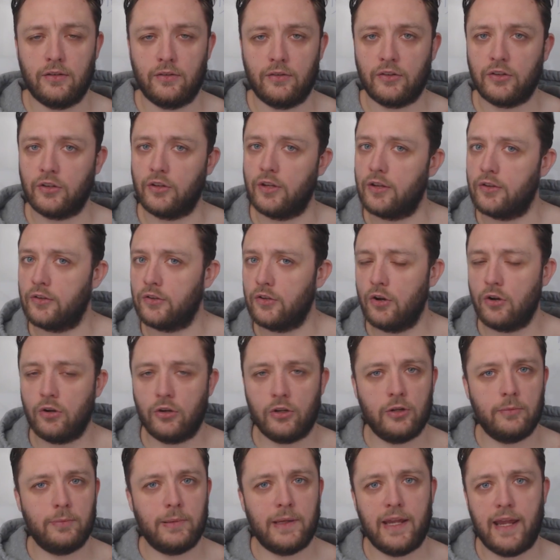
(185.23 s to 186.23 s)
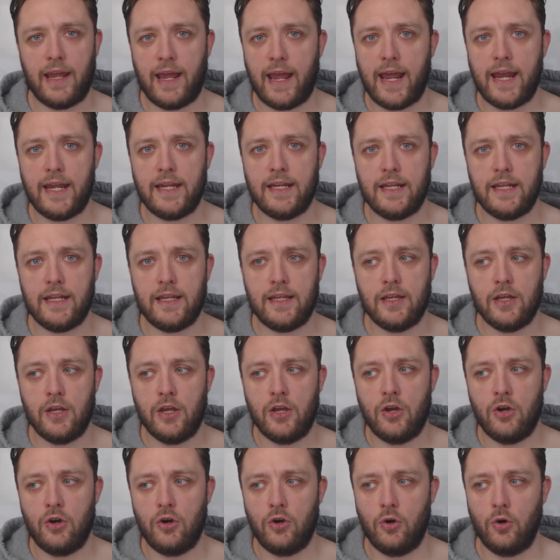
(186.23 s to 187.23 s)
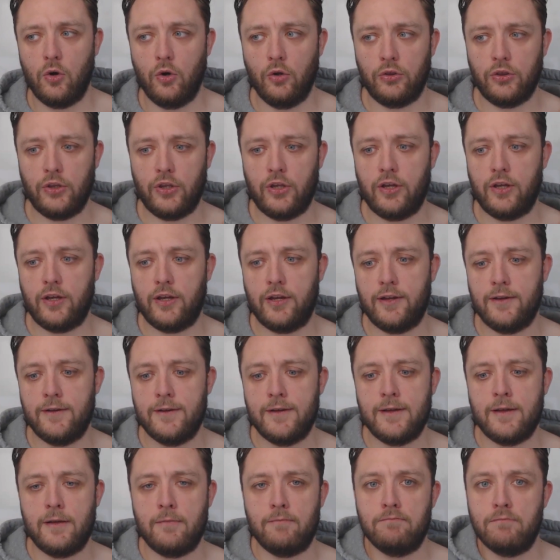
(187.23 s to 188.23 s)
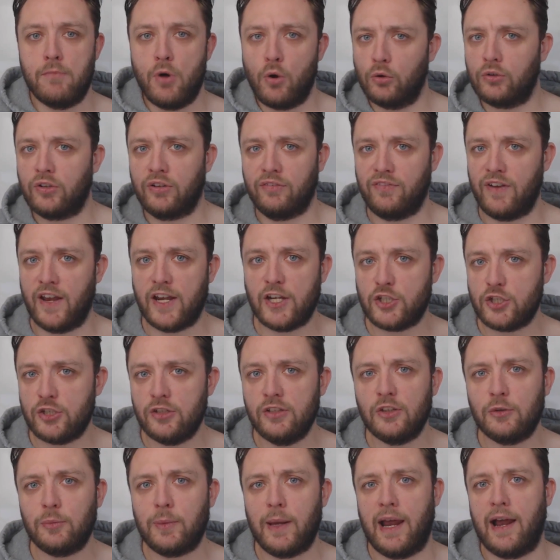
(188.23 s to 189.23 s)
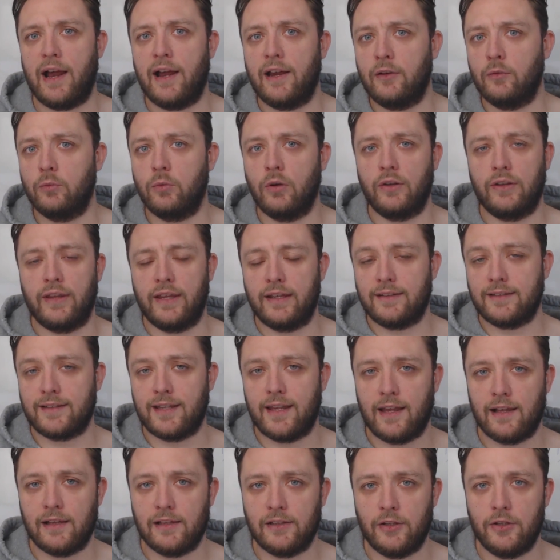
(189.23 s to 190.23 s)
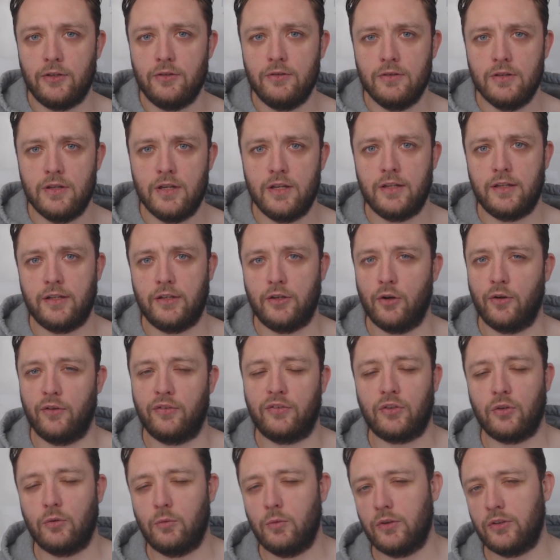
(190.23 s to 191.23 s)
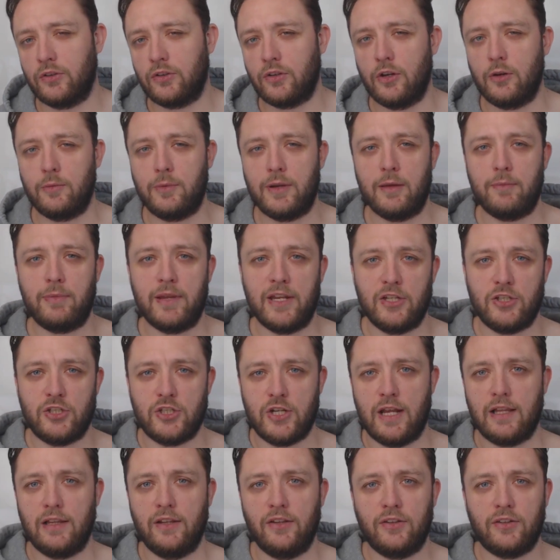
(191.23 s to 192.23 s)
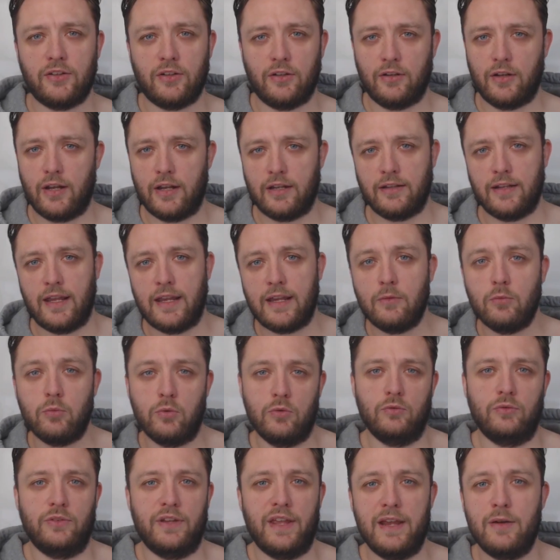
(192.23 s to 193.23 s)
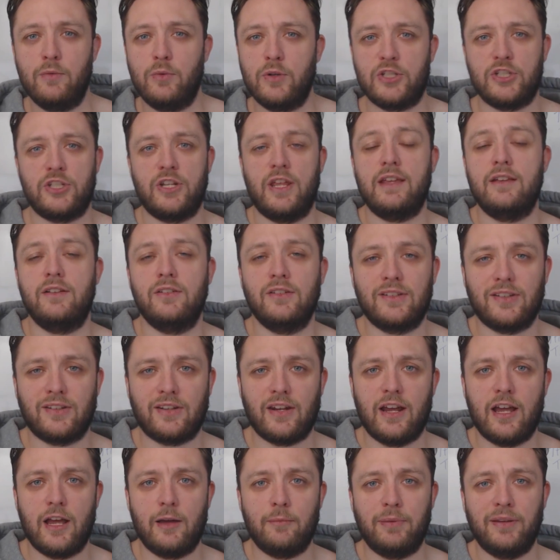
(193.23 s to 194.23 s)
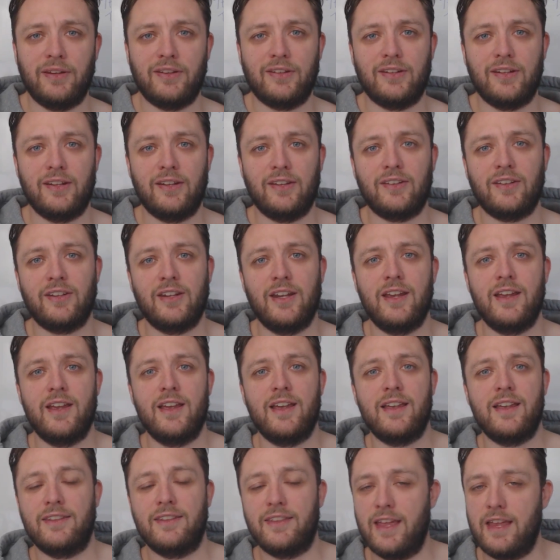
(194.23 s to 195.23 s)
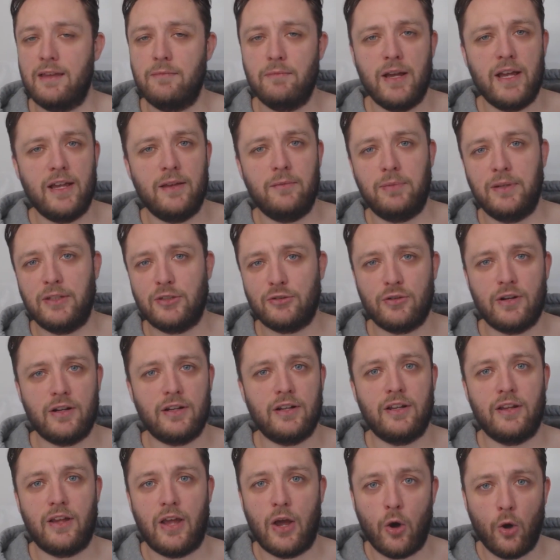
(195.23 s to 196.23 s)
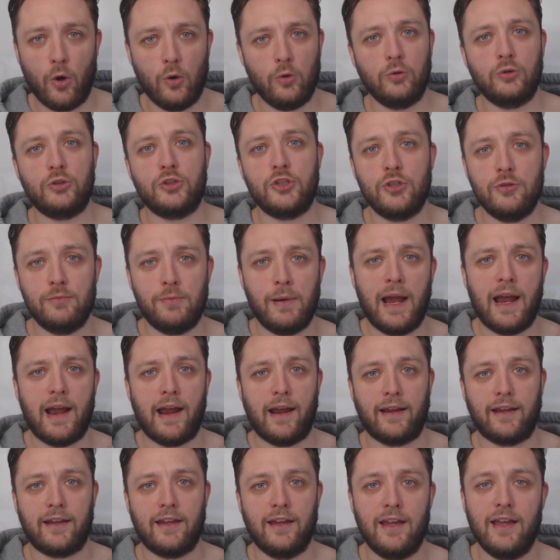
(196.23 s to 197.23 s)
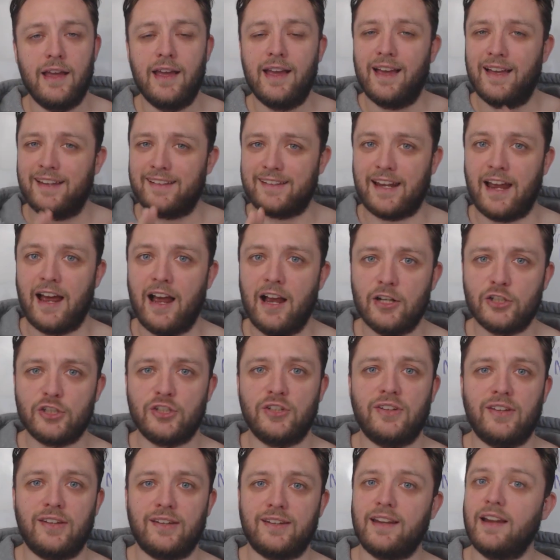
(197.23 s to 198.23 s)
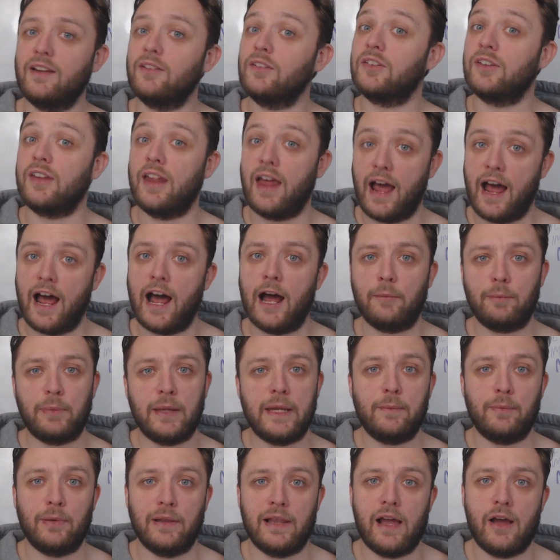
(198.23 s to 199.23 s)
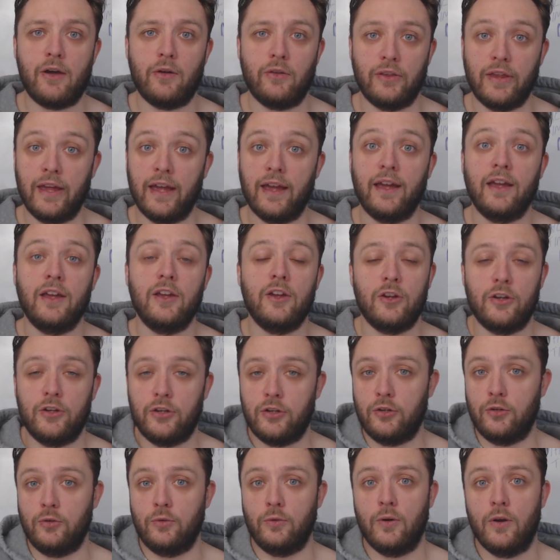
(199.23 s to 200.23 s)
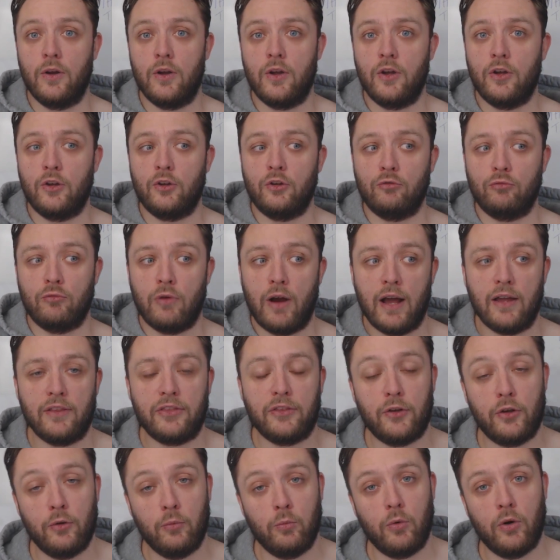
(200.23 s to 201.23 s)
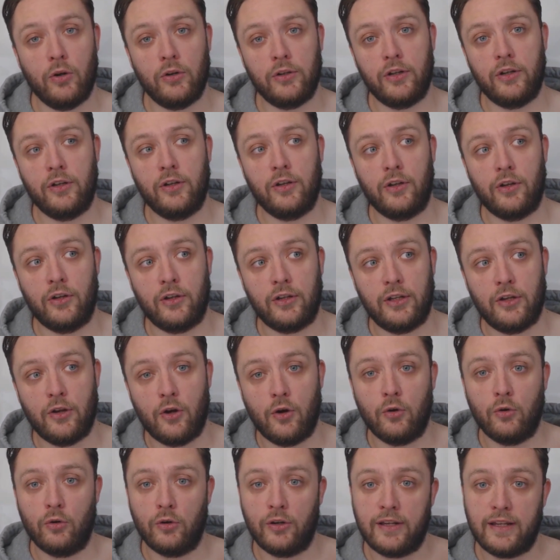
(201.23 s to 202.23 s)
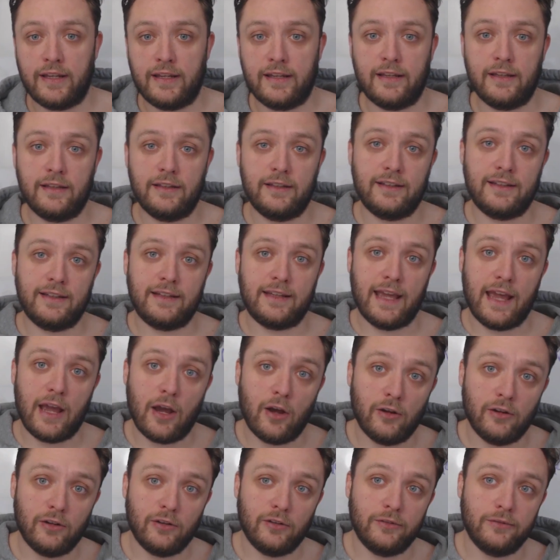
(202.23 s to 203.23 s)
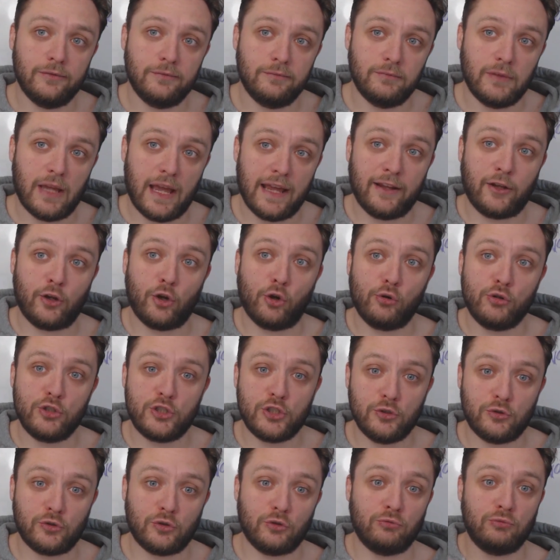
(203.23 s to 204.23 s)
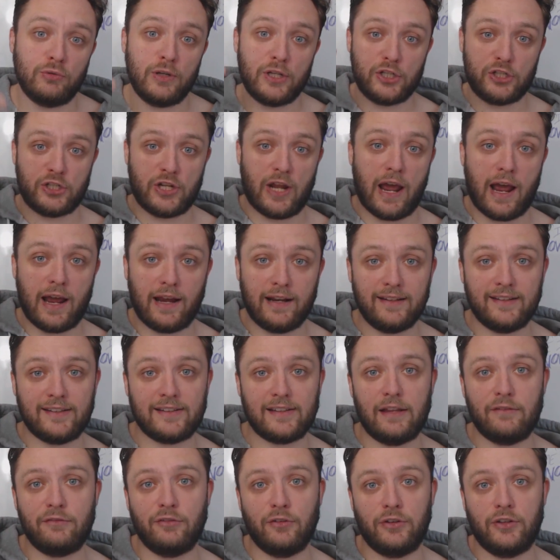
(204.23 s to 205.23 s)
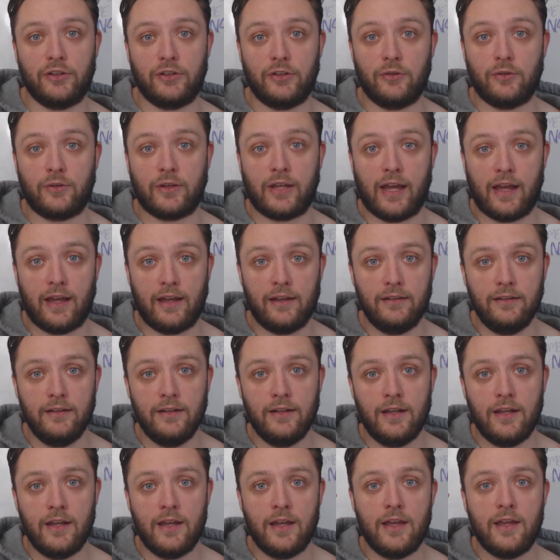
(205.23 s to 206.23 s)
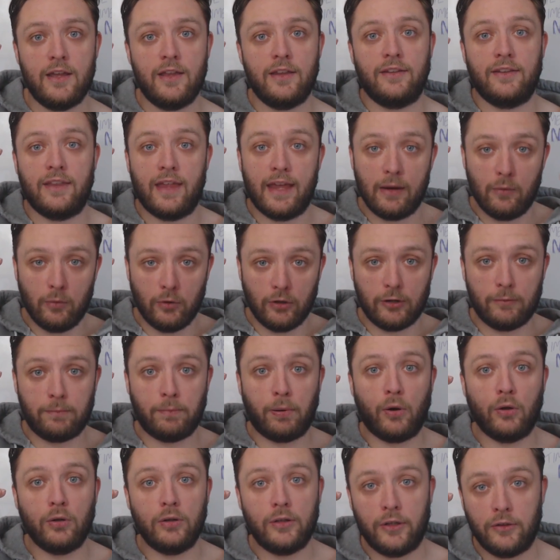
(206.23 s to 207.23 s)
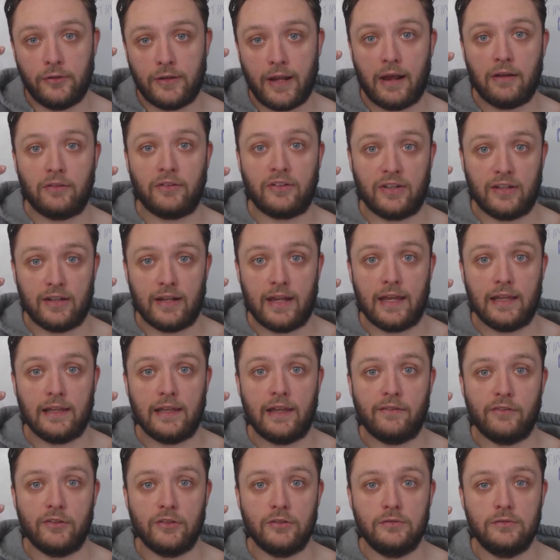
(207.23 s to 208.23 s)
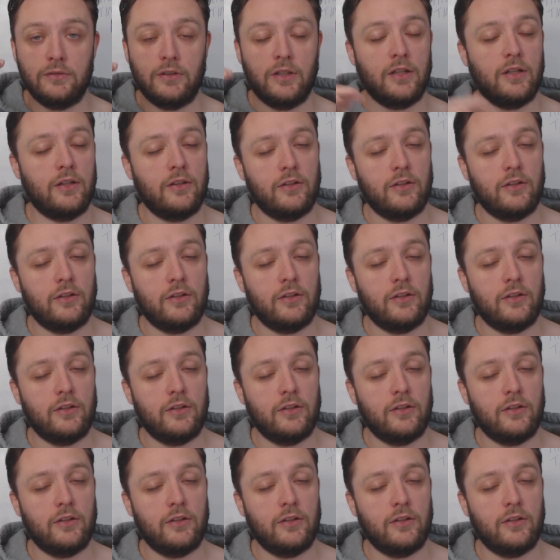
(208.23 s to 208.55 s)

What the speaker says: So there's not going to be any other motivations behind what they tell you. If someone's going to be a bit jealous and they wish they could start a business, they might be trying to hold you back. As harsh as it sounds, there are people out there who, rather than want to, encourage you to reach the highest level that you can, they want to pull you down to their level.